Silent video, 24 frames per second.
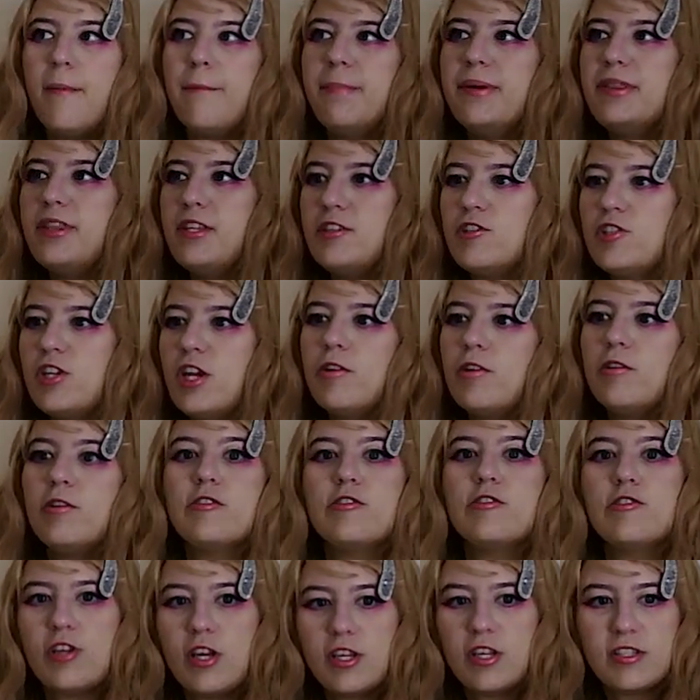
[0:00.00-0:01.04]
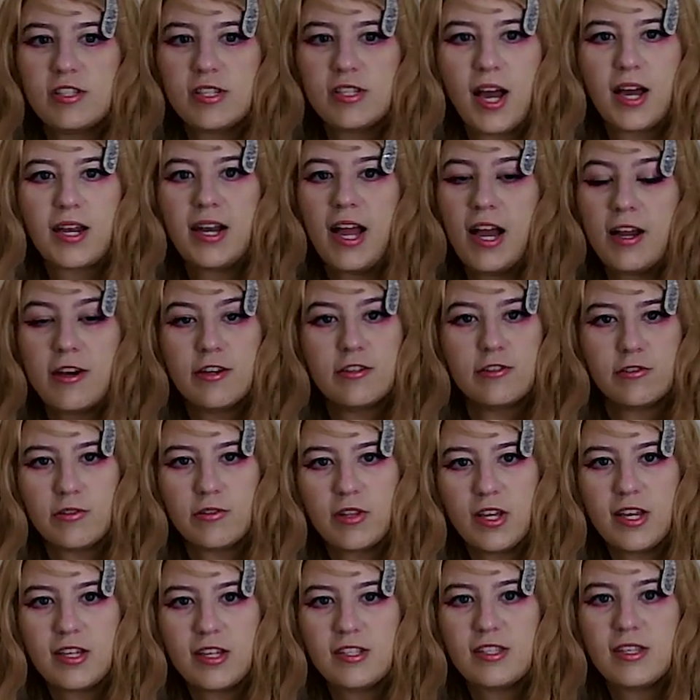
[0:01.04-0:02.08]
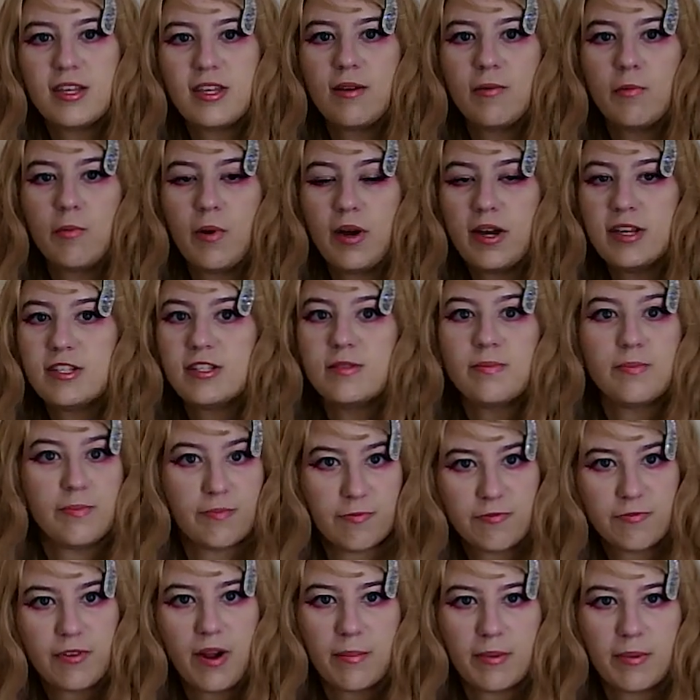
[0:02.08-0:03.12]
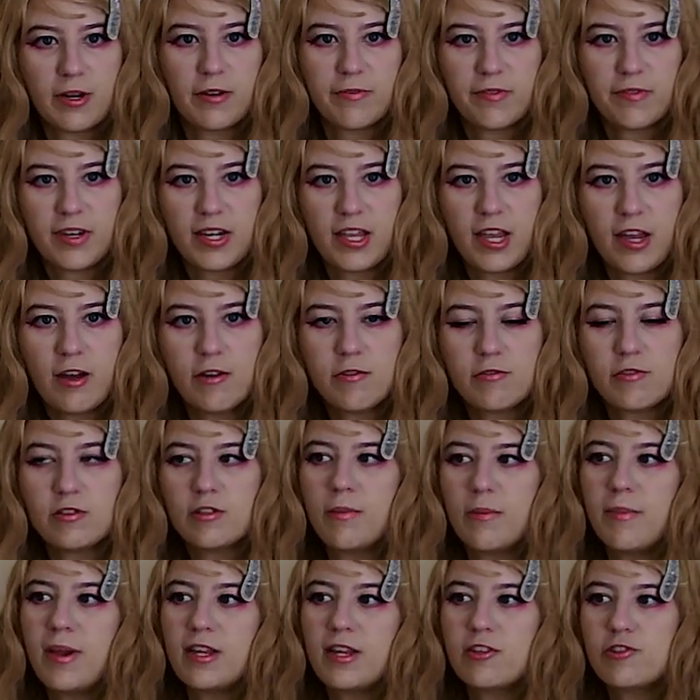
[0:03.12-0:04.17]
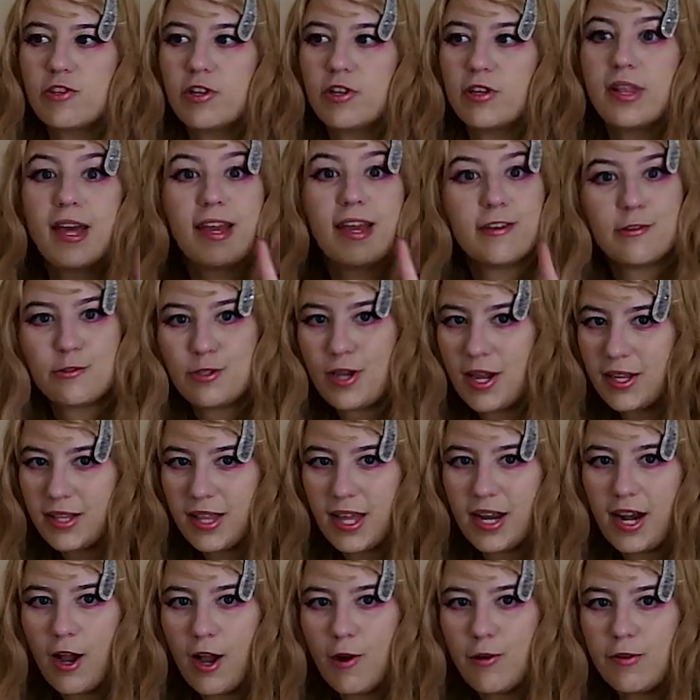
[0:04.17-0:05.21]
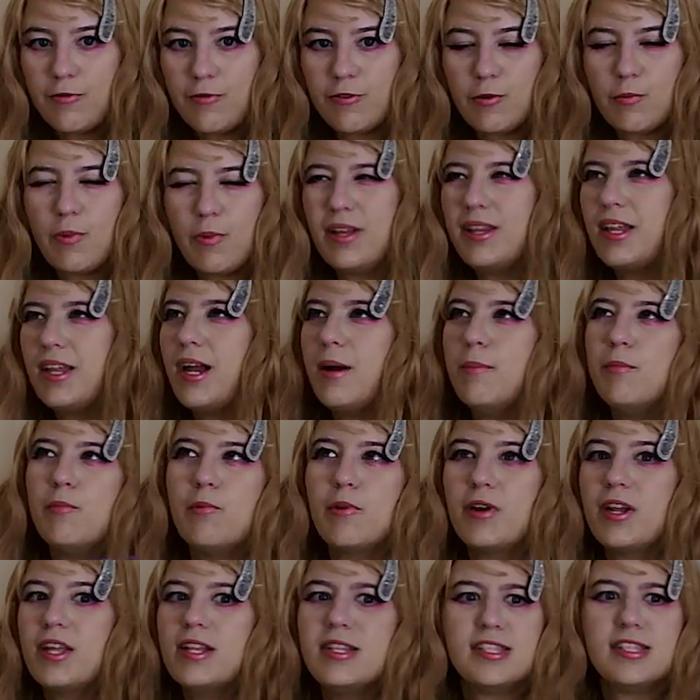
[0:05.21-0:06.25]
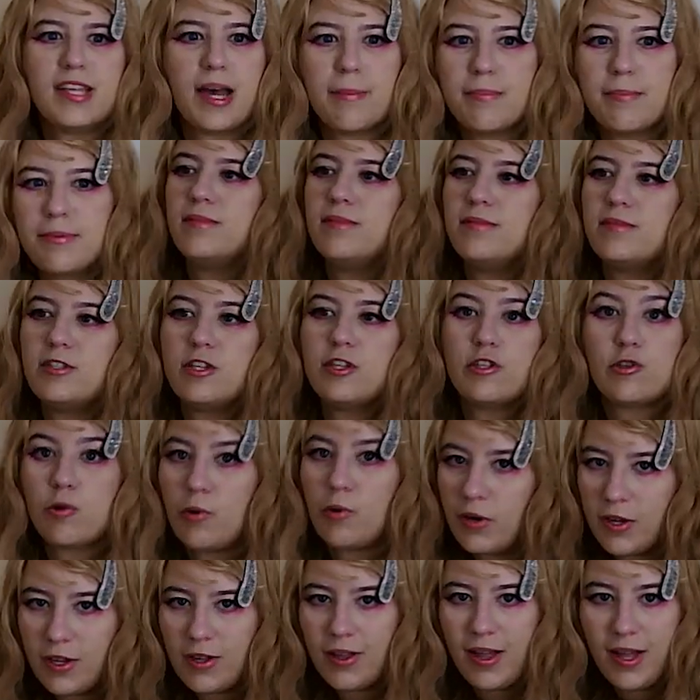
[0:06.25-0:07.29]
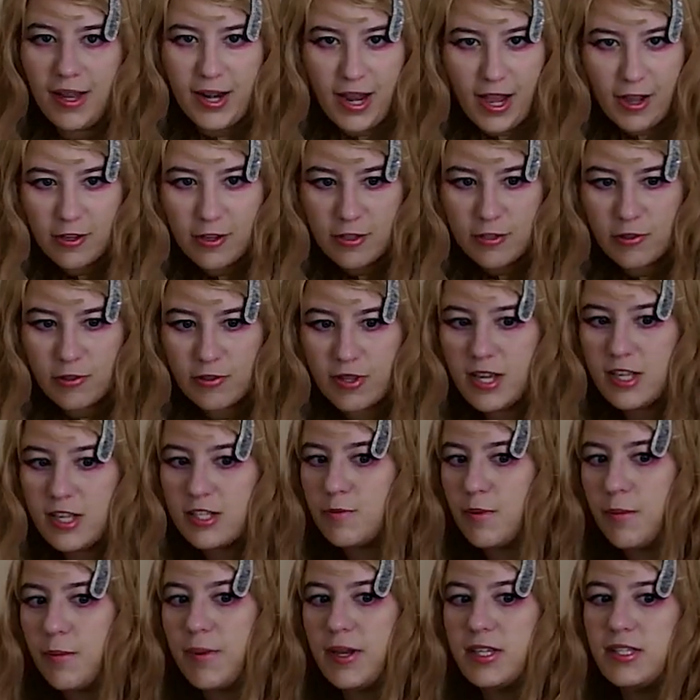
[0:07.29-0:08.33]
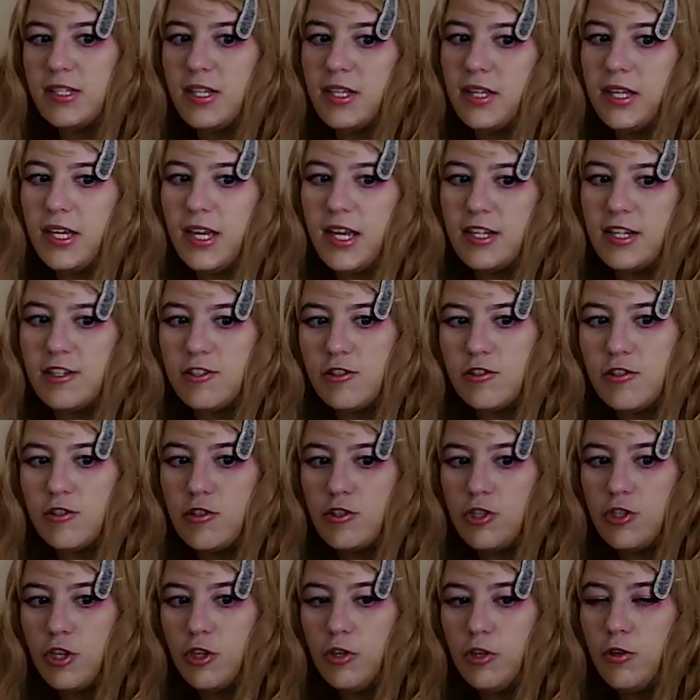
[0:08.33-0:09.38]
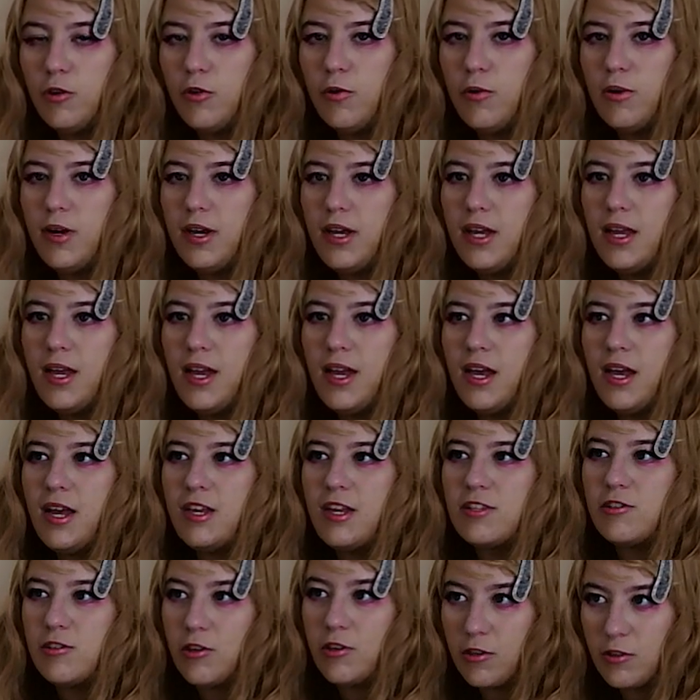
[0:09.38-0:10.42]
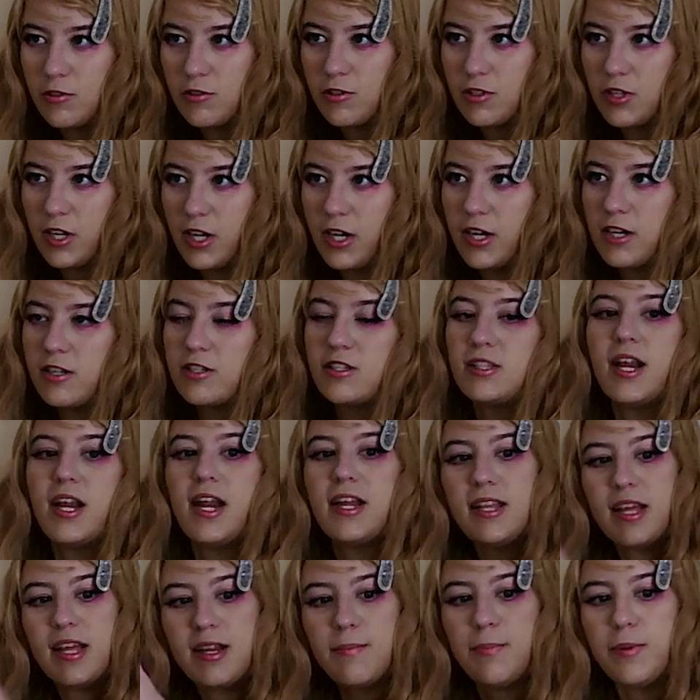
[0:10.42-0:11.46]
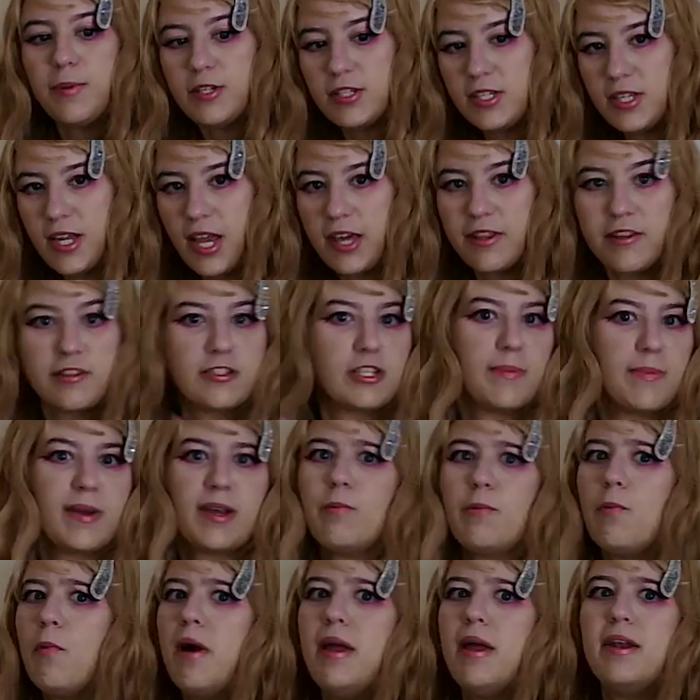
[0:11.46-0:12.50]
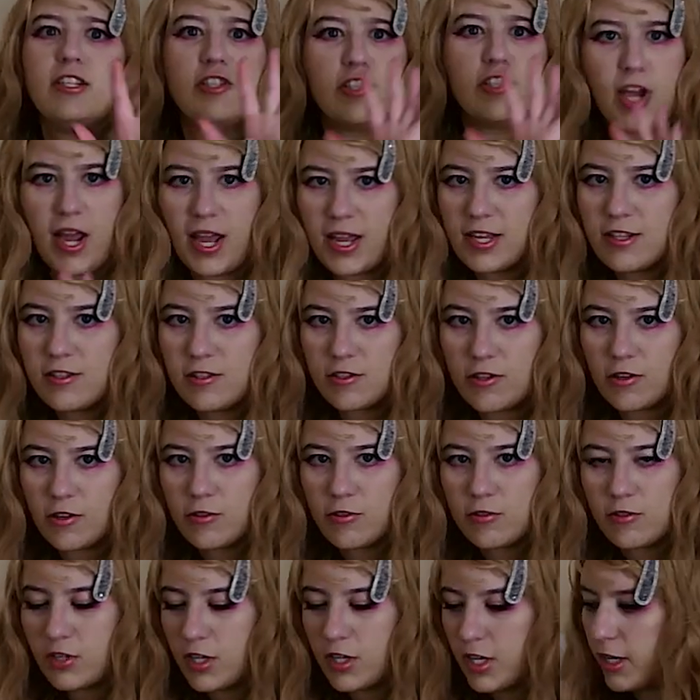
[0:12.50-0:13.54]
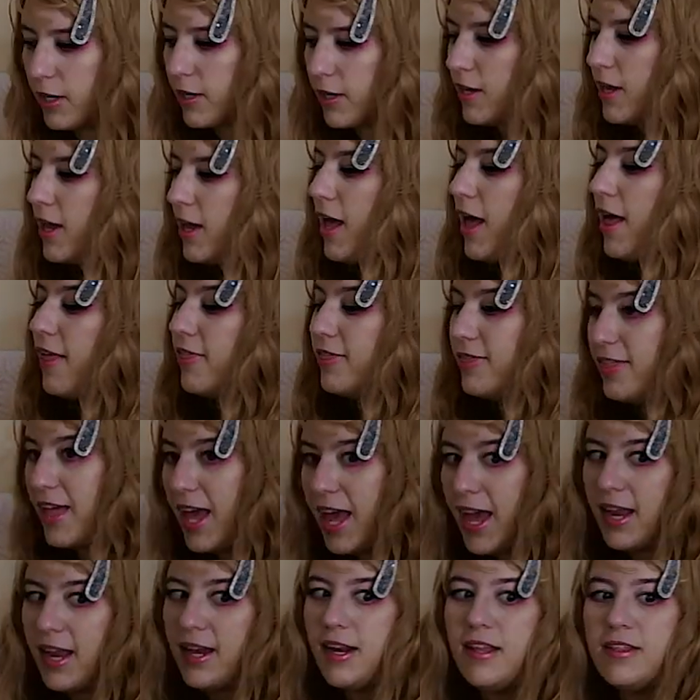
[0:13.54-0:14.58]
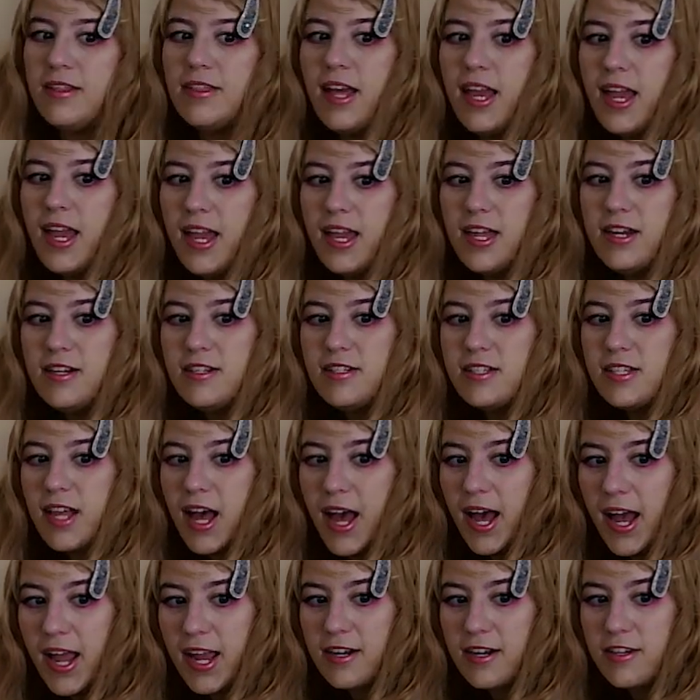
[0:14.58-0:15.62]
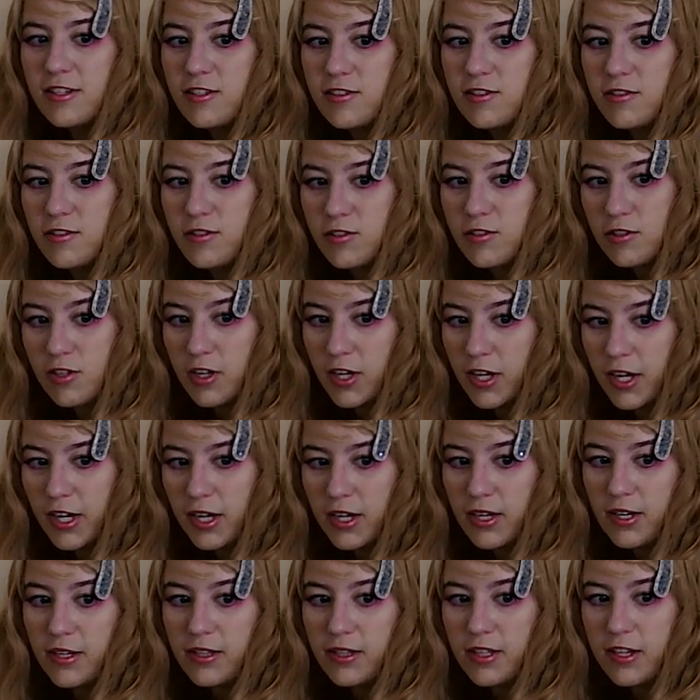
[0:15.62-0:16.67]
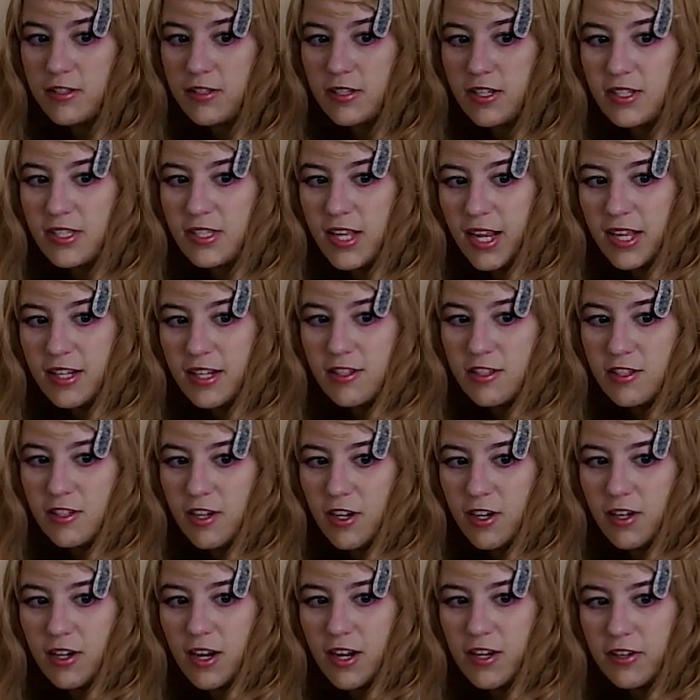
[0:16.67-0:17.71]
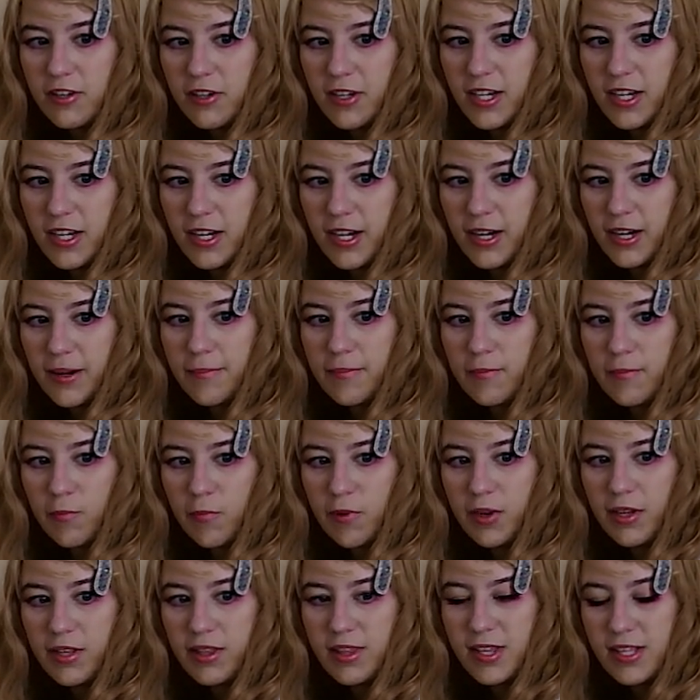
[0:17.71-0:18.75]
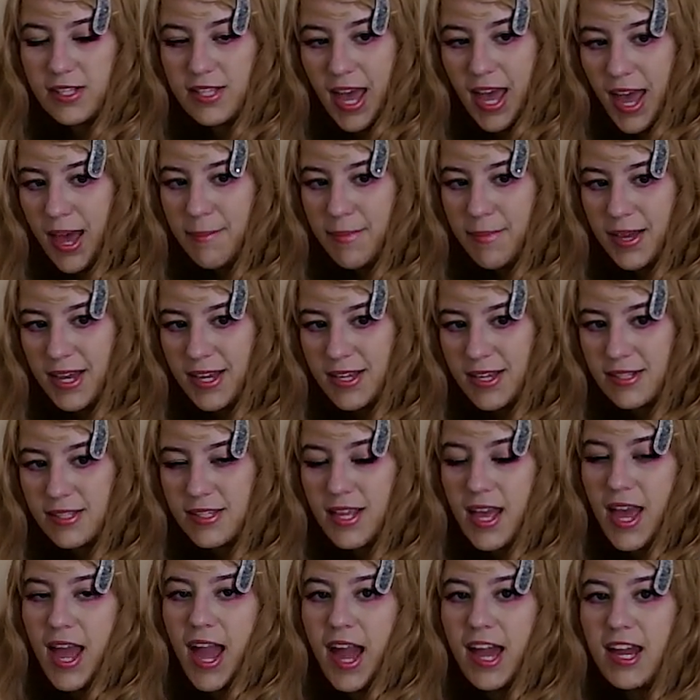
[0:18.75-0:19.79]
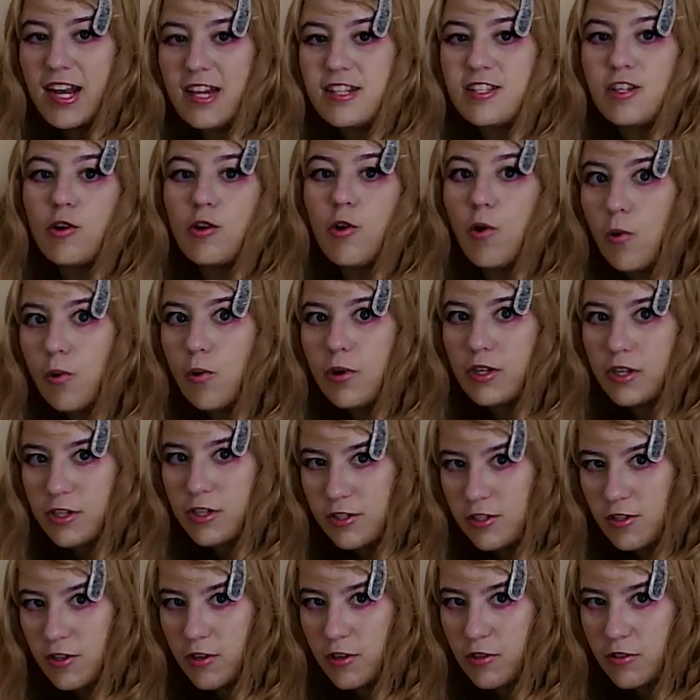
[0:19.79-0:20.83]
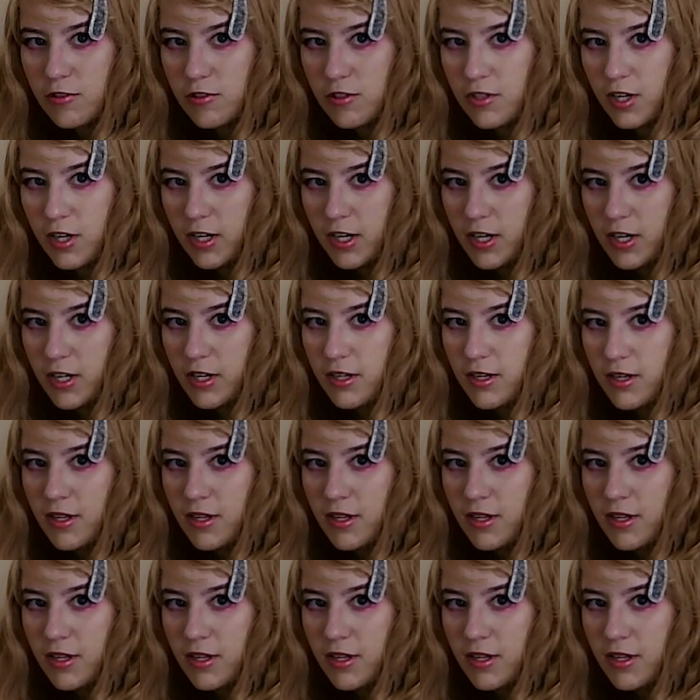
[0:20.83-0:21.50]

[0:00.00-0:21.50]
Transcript: But the general gist on how to do this was from her video. So make sure that you check that out if you want like a more in-depth tutorial on how to do this. But basically it's 2 circle skirts that I then put together to make one giant circle skirt. Then the inside skirt, there's a second skirt under here where this hem is, and it's a quarter circle skirt.